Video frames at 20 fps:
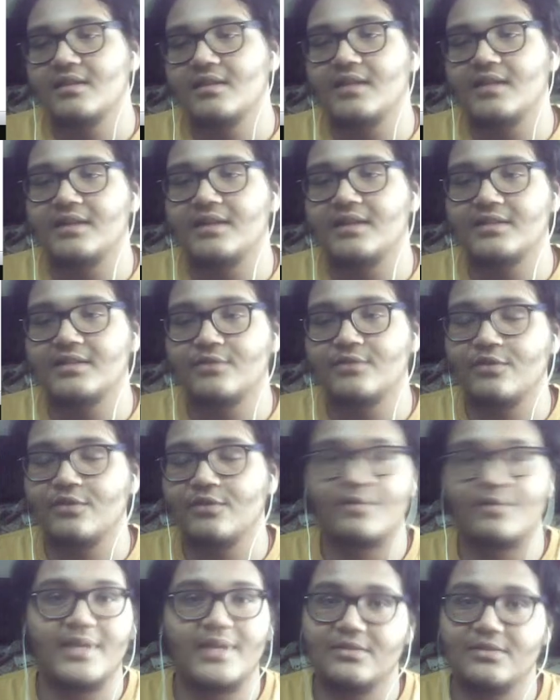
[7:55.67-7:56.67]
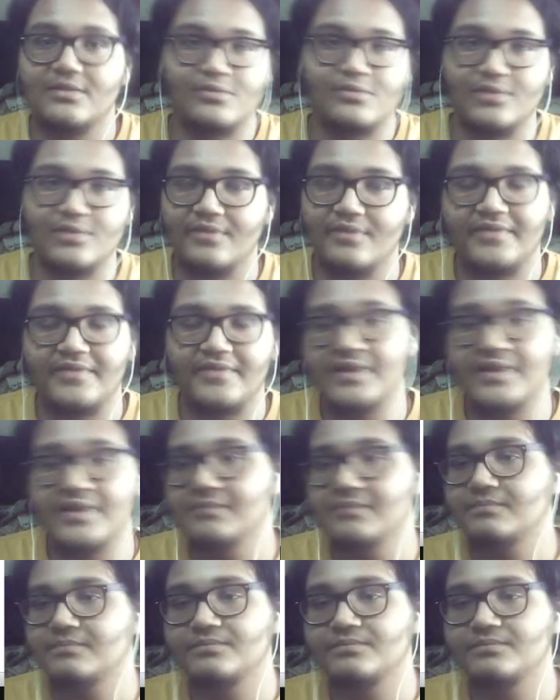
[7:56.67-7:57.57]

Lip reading: That is one of the best tools you can find.